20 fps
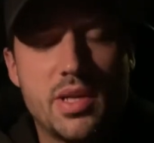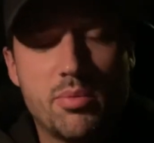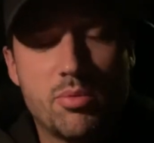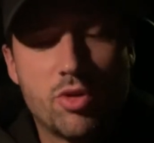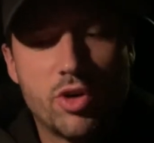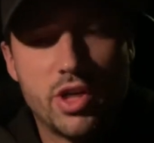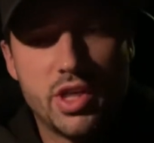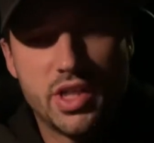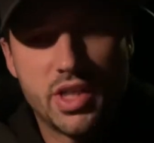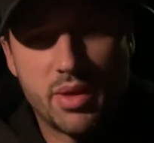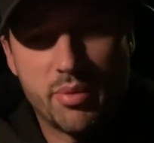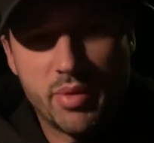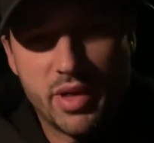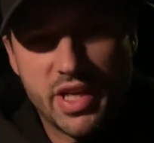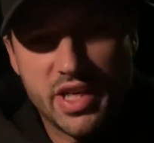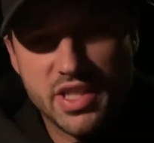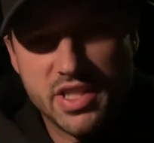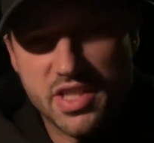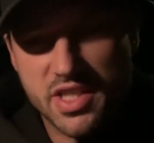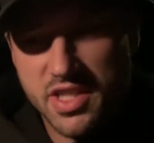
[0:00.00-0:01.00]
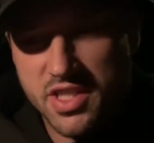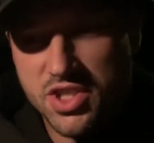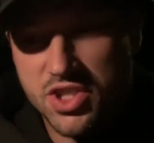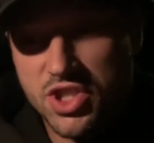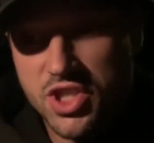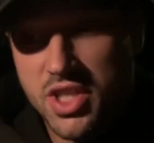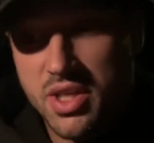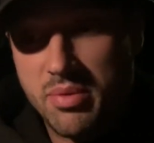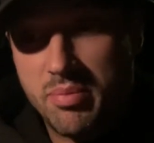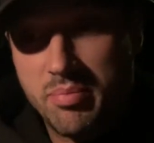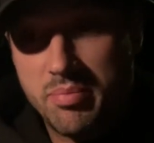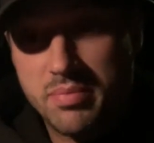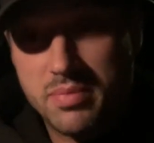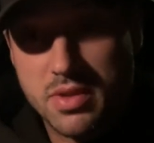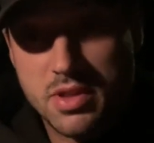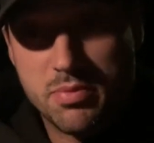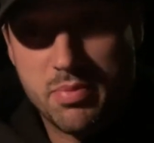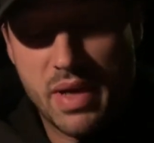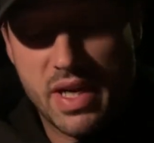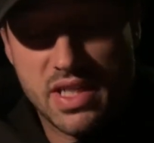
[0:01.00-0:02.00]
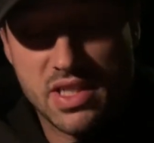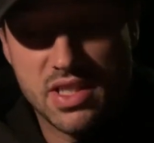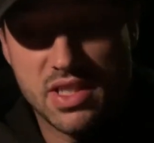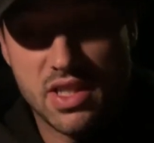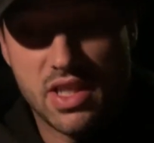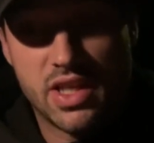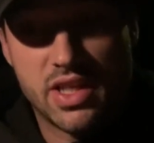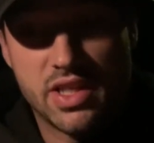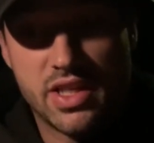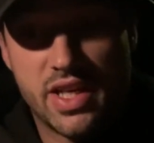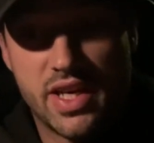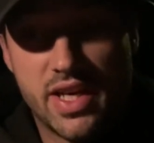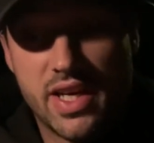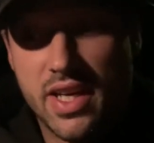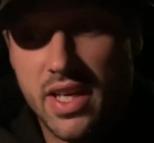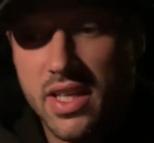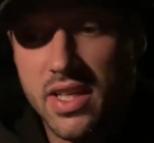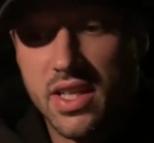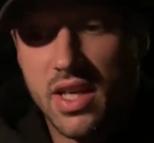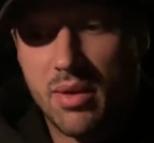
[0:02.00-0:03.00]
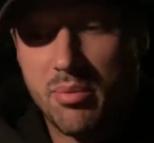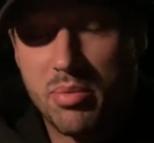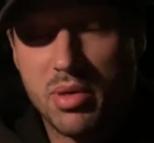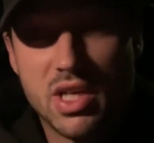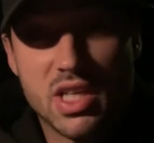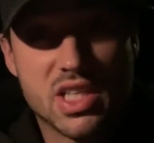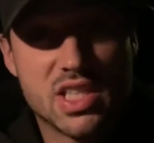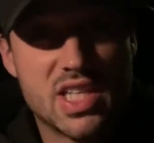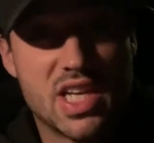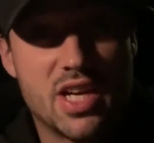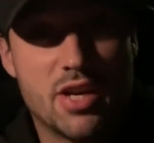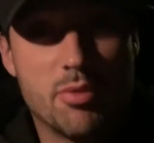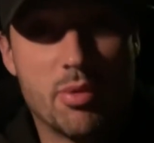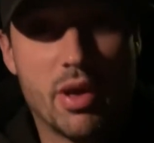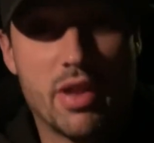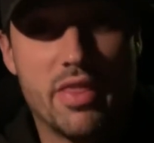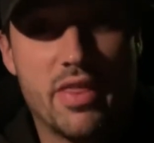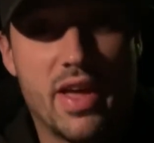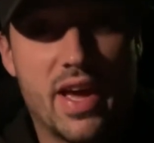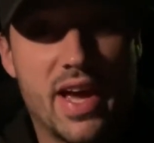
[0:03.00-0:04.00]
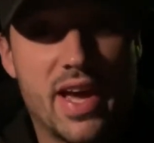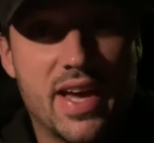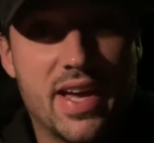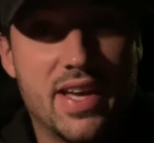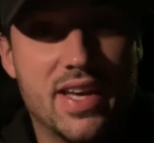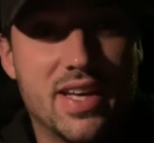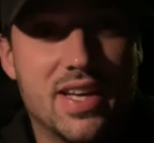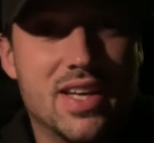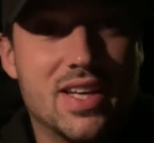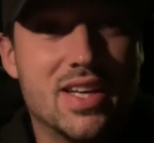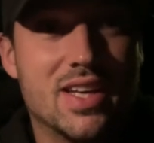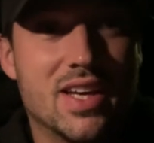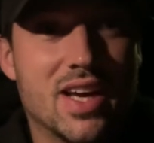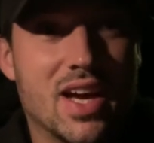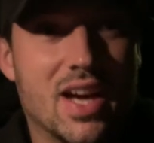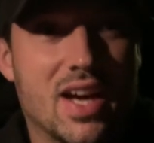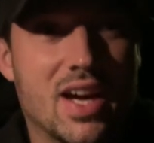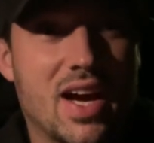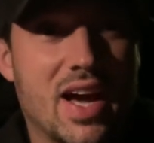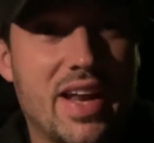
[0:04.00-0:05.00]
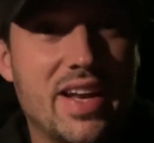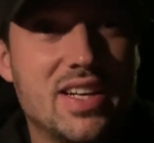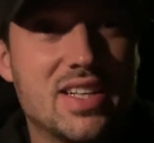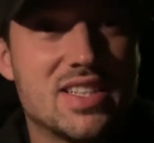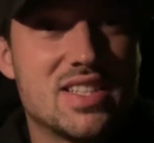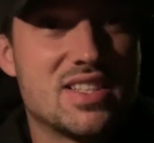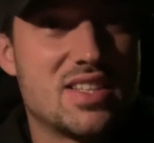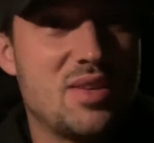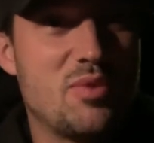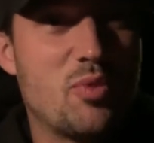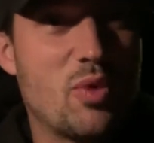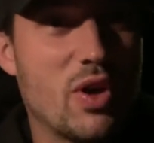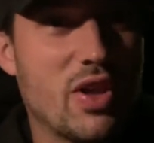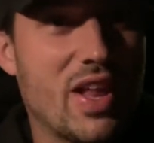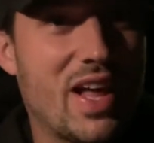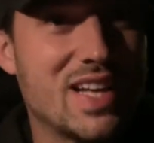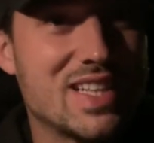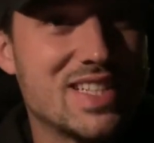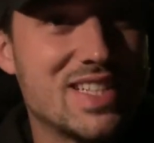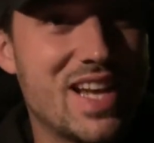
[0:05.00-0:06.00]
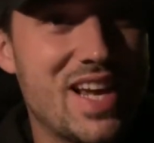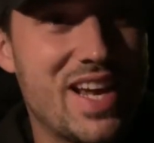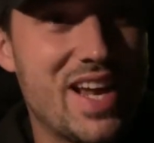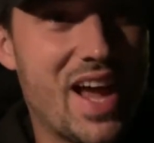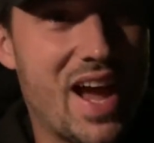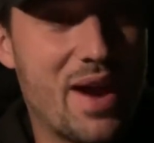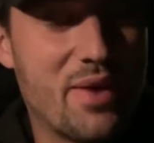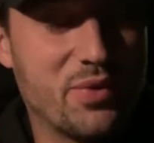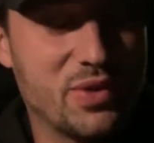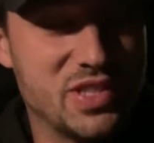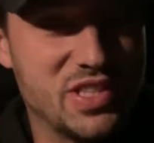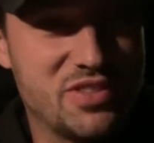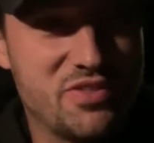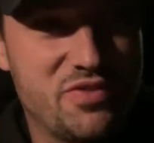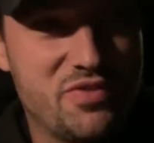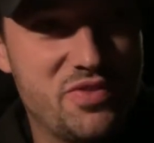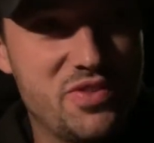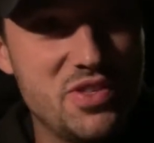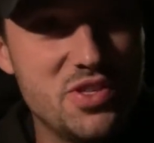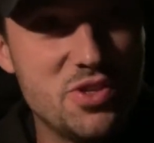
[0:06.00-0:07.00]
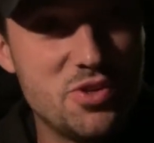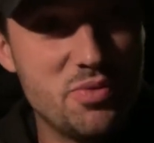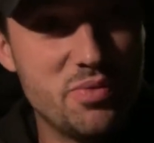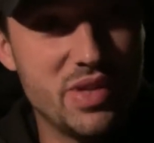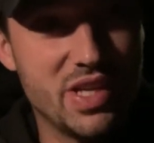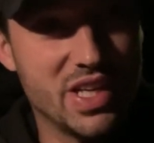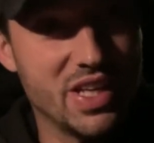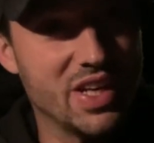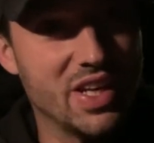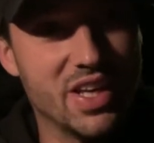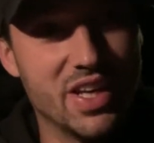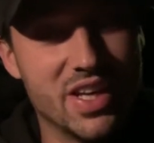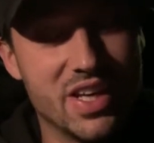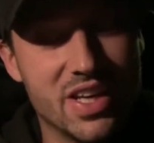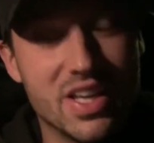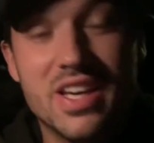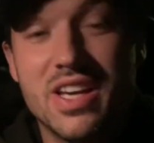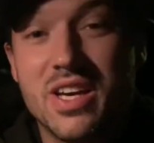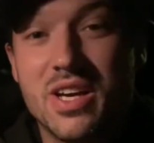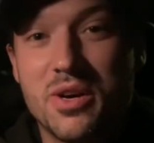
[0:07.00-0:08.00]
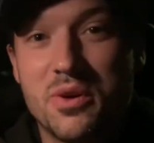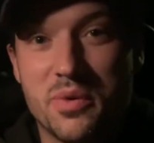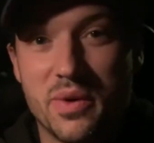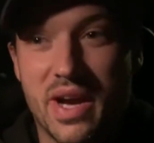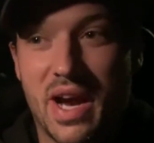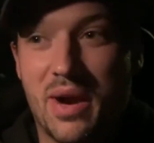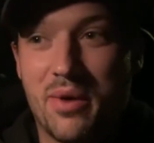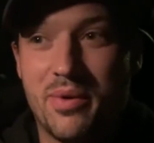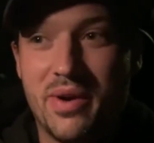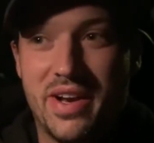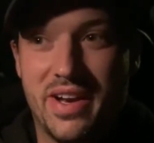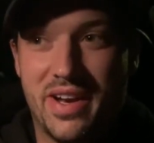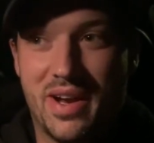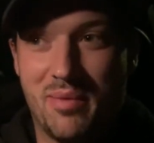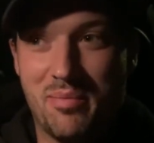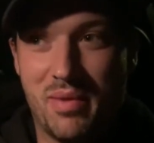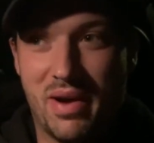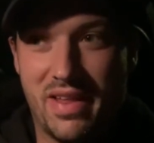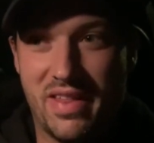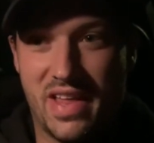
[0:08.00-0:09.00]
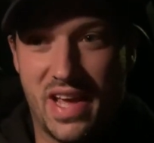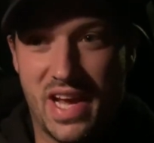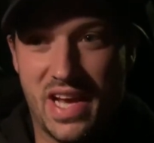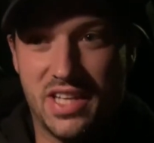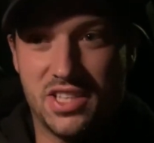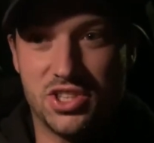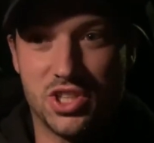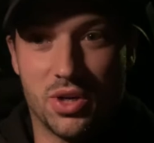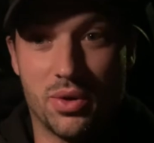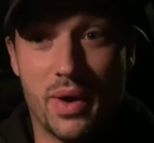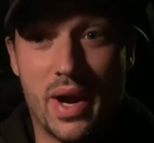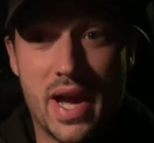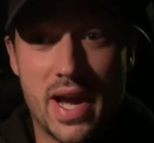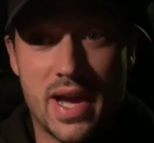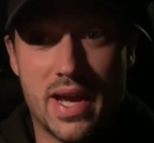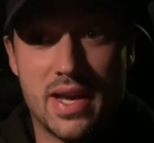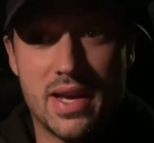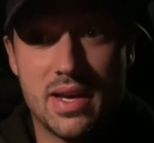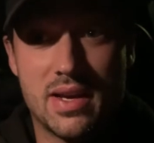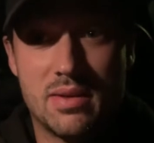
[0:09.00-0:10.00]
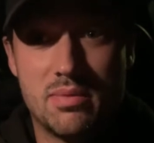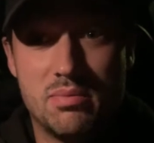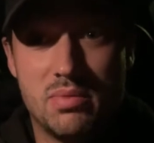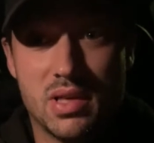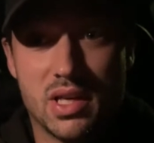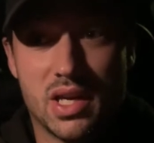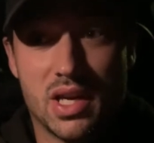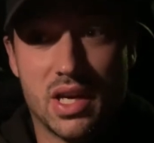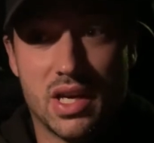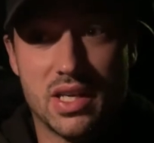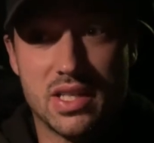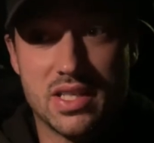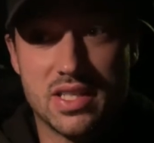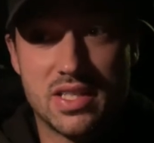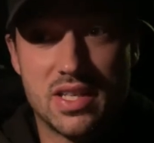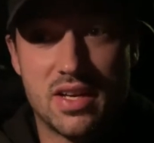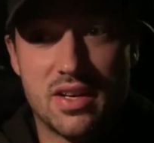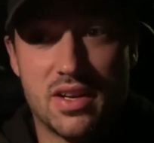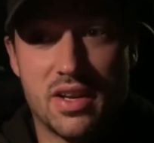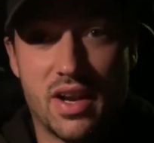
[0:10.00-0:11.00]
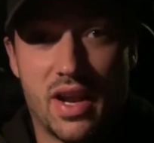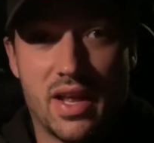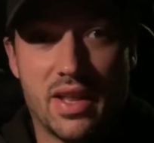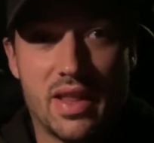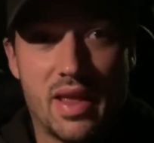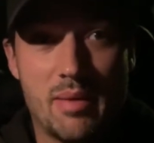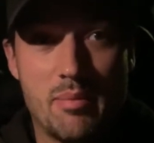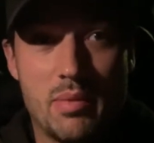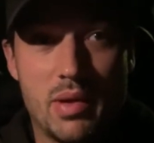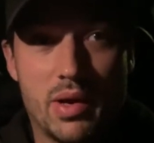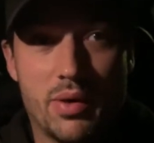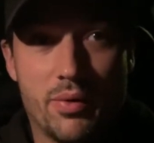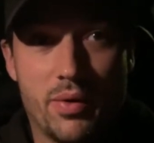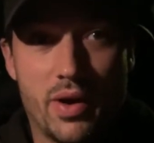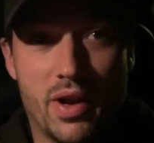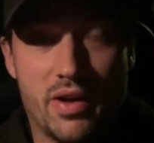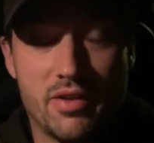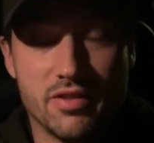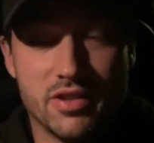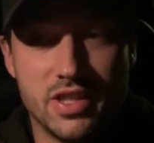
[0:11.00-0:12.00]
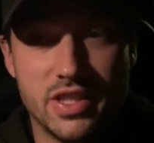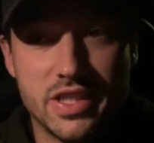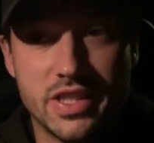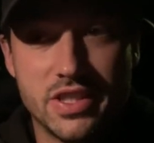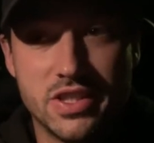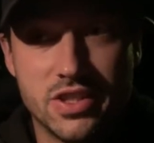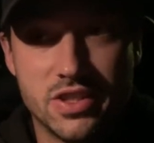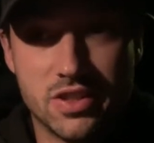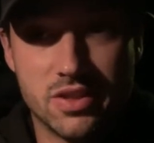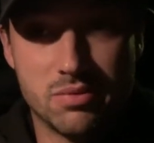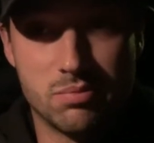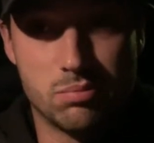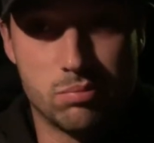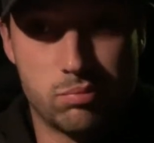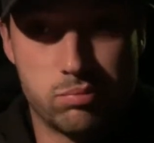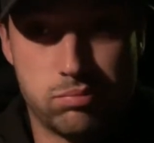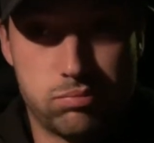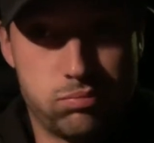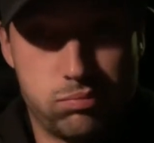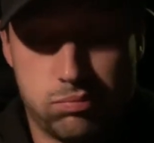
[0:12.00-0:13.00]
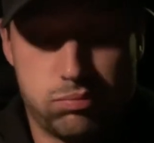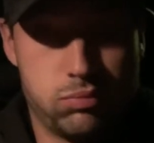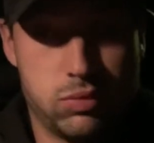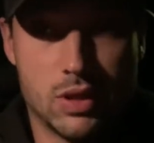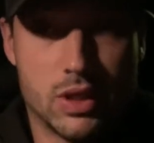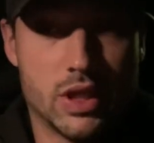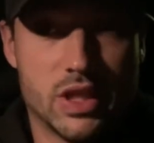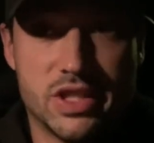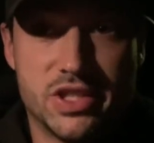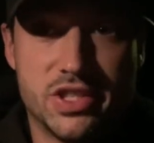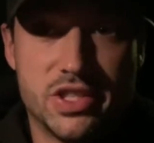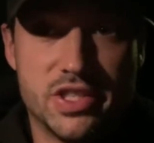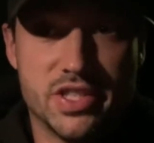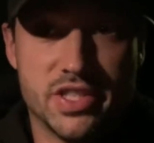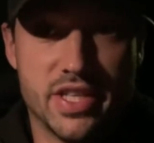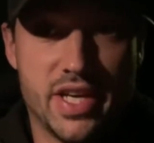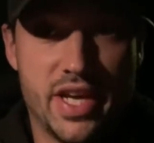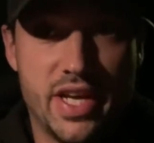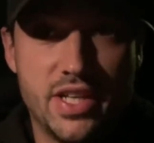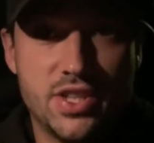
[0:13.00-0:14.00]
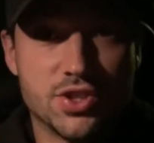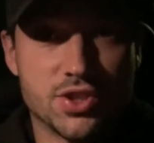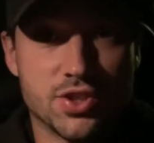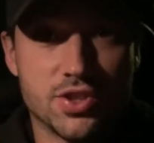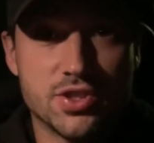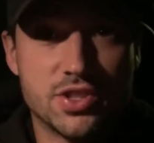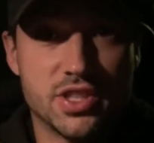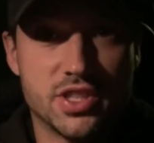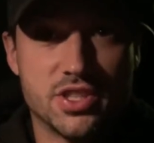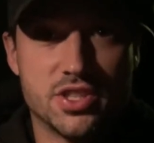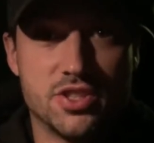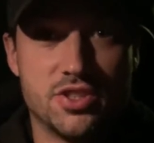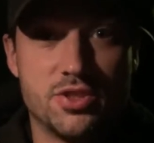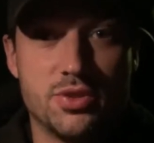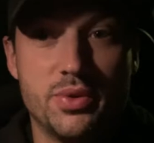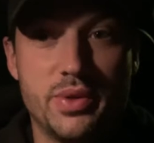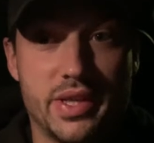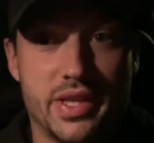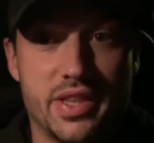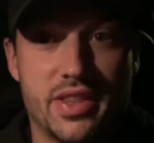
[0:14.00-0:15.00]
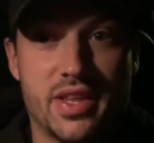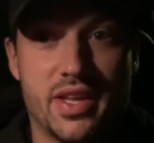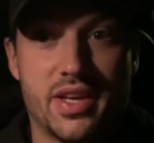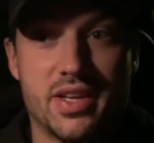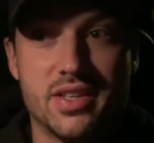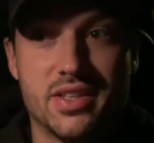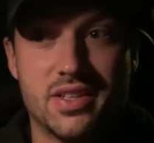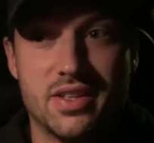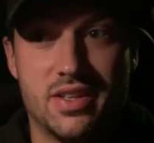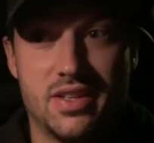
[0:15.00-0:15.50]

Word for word: morning, I'm headed to the gym. It's back to leg day. I'm pretty excited about that. Uh, I didn't sleep well last night. I was fuming. We got written up by the HOA because Sunny and I let Mint run off leash because she's an angel. She doesn't do anything.